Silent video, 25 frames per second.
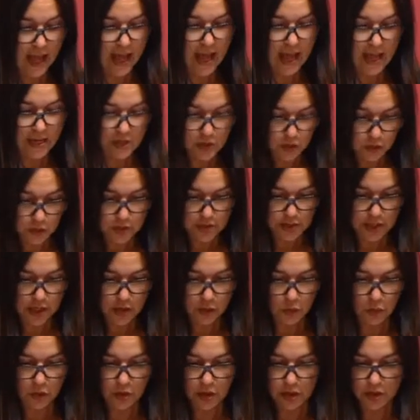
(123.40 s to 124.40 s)
and also
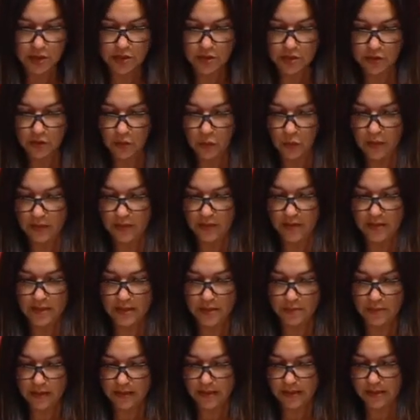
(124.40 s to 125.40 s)
worked with the
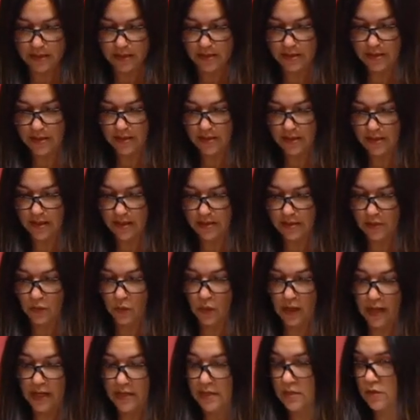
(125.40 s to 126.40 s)
Asbestos Disease
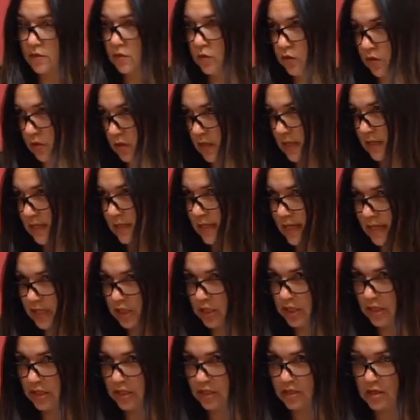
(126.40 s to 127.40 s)
Awareness
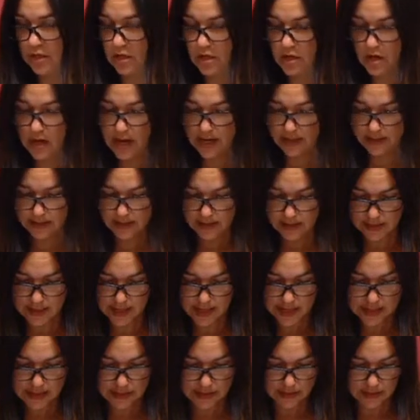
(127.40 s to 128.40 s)
Organisation in the United
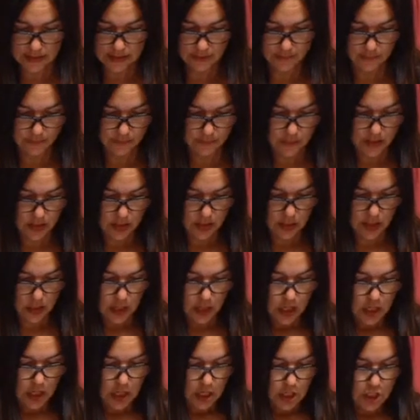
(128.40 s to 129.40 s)
States.
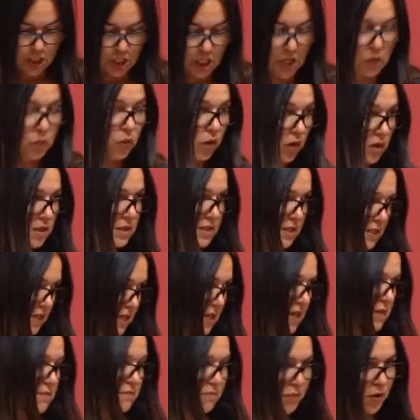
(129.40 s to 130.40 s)
She was
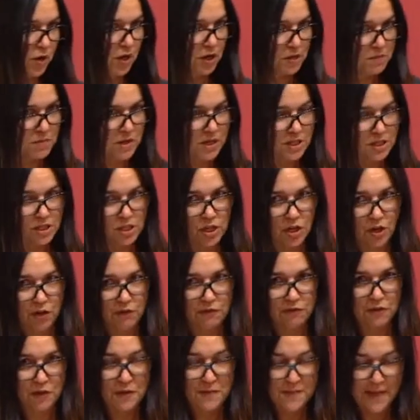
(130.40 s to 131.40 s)
the embodiment
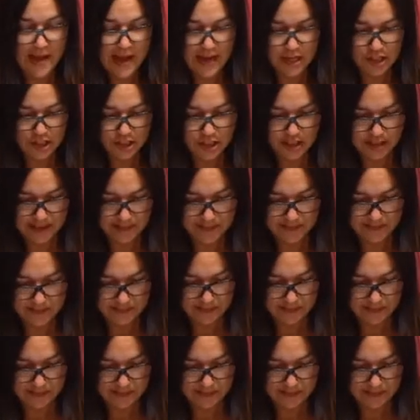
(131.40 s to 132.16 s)
of compassion.